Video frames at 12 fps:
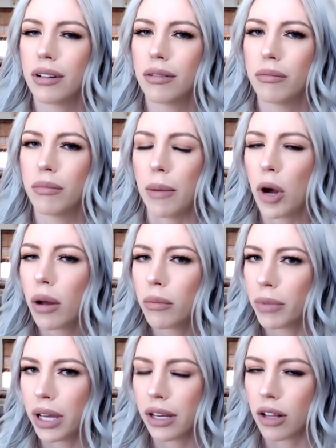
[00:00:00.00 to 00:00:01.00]
my mom
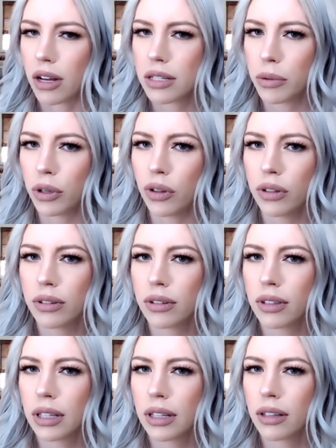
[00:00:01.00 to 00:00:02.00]
being in the hospital
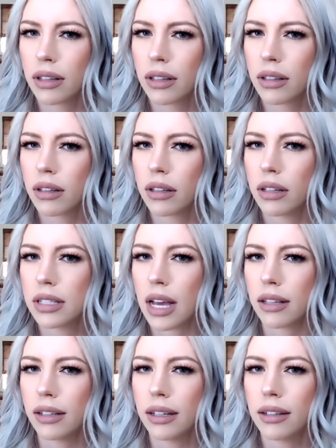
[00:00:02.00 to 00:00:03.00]

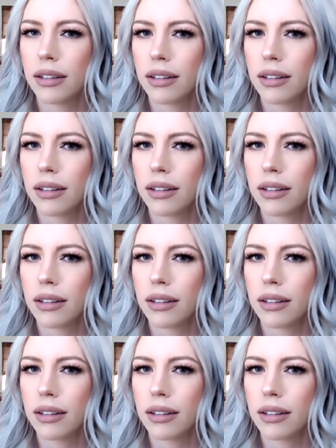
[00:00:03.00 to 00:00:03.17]
exactly?